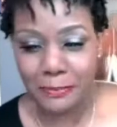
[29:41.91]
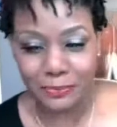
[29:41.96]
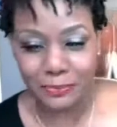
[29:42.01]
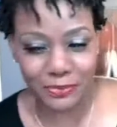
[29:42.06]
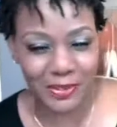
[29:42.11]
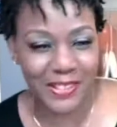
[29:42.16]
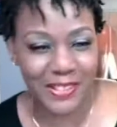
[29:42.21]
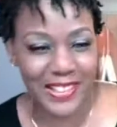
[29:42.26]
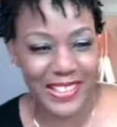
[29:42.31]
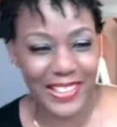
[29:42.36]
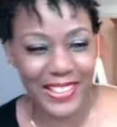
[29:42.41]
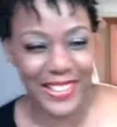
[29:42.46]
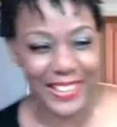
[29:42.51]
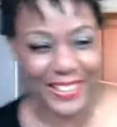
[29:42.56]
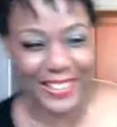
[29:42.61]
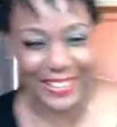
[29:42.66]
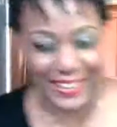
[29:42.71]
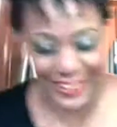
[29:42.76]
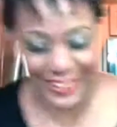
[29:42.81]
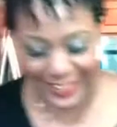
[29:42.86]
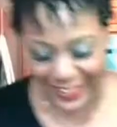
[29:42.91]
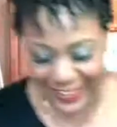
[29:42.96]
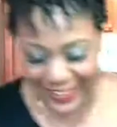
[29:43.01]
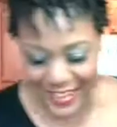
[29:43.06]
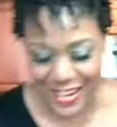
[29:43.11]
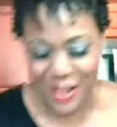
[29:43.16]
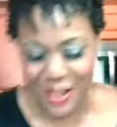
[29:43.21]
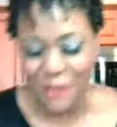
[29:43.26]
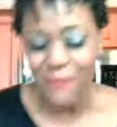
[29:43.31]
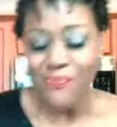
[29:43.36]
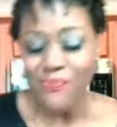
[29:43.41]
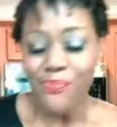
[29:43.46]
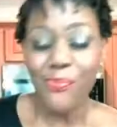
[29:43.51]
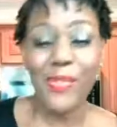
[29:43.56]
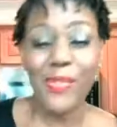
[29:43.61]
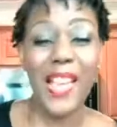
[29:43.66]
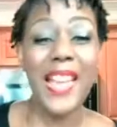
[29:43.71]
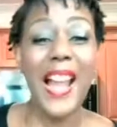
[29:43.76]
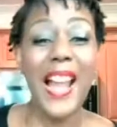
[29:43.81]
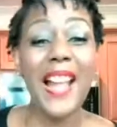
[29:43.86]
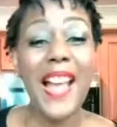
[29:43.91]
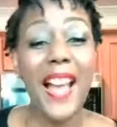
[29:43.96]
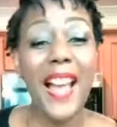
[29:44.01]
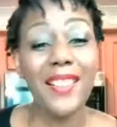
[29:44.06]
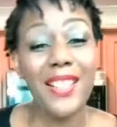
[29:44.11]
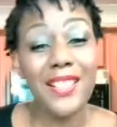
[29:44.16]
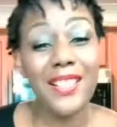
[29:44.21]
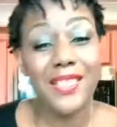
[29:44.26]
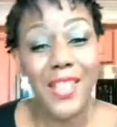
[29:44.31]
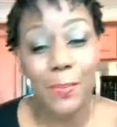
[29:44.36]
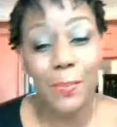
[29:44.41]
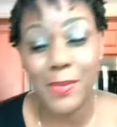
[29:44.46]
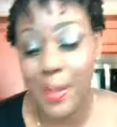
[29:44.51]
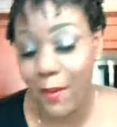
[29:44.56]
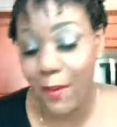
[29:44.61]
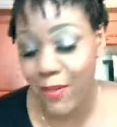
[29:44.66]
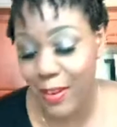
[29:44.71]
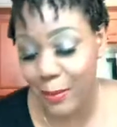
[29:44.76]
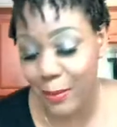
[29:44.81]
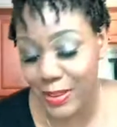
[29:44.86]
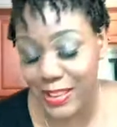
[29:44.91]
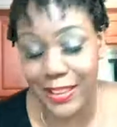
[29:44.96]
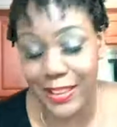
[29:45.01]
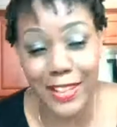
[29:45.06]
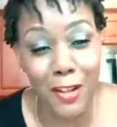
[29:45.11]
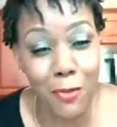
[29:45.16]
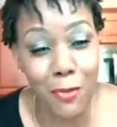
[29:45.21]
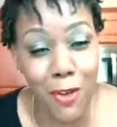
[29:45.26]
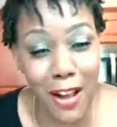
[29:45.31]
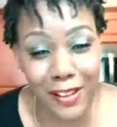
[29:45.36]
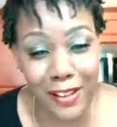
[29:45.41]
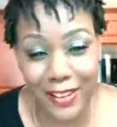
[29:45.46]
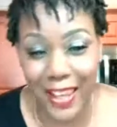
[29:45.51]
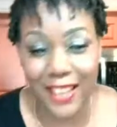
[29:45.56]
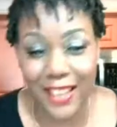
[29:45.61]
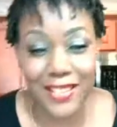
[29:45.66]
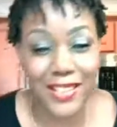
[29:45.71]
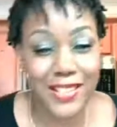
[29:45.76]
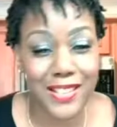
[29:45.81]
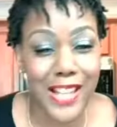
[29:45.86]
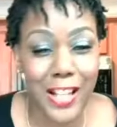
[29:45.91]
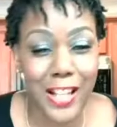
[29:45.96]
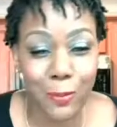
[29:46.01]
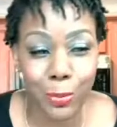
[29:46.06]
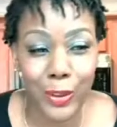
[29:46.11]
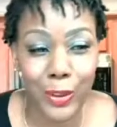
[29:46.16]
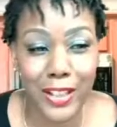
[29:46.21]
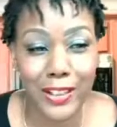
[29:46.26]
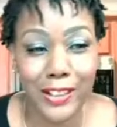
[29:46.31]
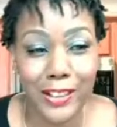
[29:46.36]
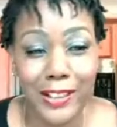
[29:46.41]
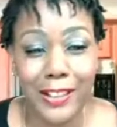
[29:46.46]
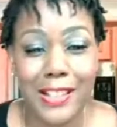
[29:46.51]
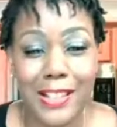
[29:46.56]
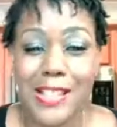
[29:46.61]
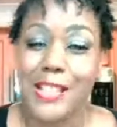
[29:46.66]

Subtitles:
And I actually dipped some of it with the quinoa cakes, and it tastes pretty good.